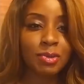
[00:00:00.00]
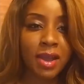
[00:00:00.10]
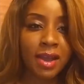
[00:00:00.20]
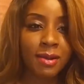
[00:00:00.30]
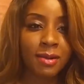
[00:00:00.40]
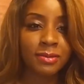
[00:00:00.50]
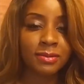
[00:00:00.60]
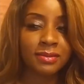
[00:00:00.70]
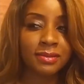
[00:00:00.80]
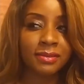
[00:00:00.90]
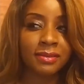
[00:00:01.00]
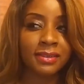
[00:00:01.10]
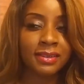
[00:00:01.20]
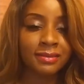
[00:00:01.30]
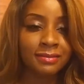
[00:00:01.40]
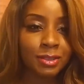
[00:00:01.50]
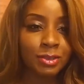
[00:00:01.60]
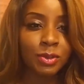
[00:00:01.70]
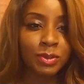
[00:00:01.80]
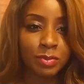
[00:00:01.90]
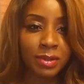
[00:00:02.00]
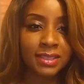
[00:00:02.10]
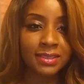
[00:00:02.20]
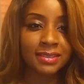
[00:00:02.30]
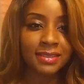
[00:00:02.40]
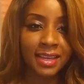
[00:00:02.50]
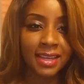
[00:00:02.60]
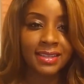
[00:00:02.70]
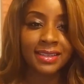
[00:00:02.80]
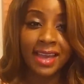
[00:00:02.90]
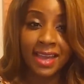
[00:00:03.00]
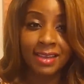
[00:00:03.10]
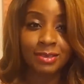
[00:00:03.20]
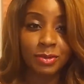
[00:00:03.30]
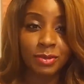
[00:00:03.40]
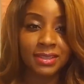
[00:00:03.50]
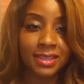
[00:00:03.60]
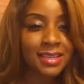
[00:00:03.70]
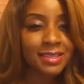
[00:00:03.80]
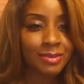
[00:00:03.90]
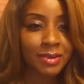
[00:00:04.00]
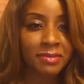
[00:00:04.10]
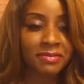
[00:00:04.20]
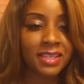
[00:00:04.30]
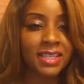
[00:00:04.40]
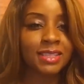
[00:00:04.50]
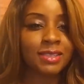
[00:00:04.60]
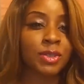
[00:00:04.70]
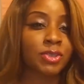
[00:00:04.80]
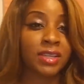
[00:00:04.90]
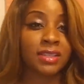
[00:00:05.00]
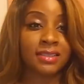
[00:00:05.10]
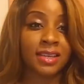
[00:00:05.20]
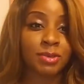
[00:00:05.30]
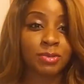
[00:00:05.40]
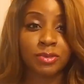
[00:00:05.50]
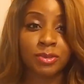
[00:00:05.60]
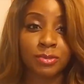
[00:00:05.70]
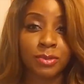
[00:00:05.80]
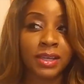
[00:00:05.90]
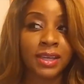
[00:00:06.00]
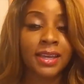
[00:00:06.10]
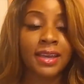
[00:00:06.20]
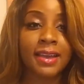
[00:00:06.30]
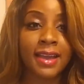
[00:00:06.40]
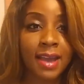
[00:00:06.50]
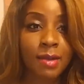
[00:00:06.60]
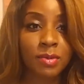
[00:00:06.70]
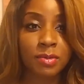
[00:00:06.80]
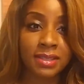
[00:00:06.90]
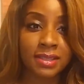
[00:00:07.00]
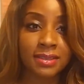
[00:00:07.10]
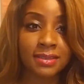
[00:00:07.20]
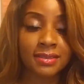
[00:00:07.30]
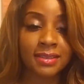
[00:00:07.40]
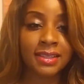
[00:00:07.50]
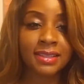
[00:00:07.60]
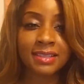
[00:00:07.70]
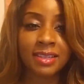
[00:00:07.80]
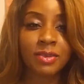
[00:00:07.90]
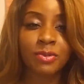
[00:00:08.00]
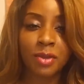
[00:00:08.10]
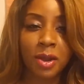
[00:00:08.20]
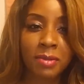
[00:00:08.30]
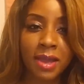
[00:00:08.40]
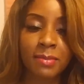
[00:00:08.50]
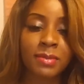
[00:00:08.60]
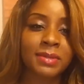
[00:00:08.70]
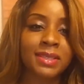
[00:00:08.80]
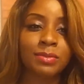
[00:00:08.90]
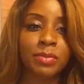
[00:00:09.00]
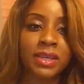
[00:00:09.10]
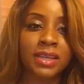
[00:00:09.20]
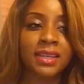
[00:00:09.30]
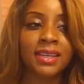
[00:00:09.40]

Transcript: you out to those places that he has on his Instagram feed. He's only trying to take you to Applebee's. And there's nothing wrong with Applebee's, but